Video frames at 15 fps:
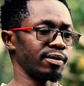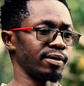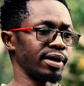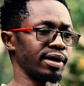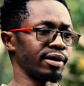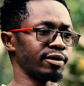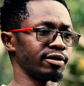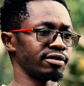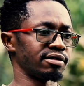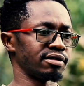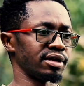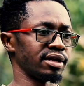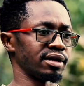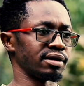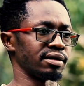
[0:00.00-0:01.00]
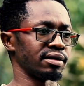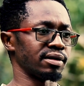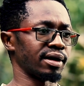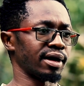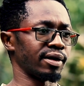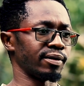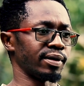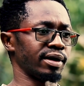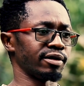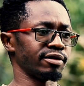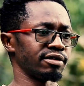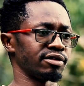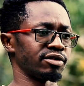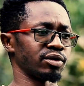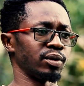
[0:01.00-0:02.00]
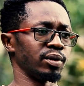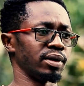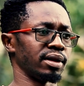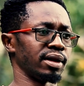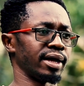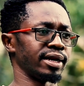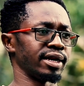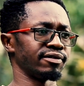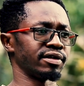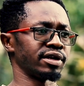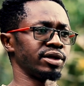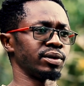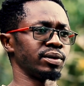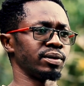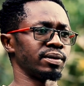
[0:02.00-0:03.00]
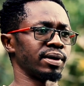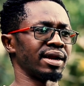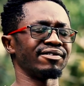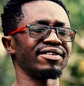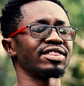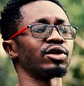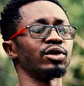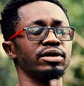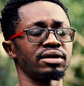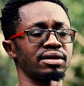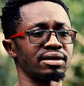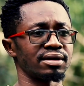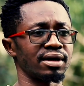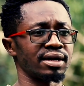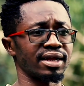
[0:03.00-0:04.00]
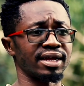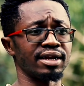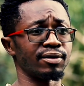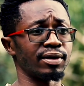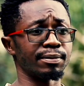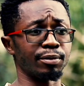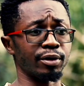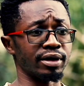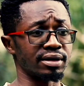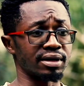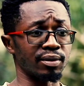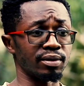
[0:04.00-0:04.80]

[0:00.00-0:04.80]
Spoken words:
when I was in school, I never thought at any one point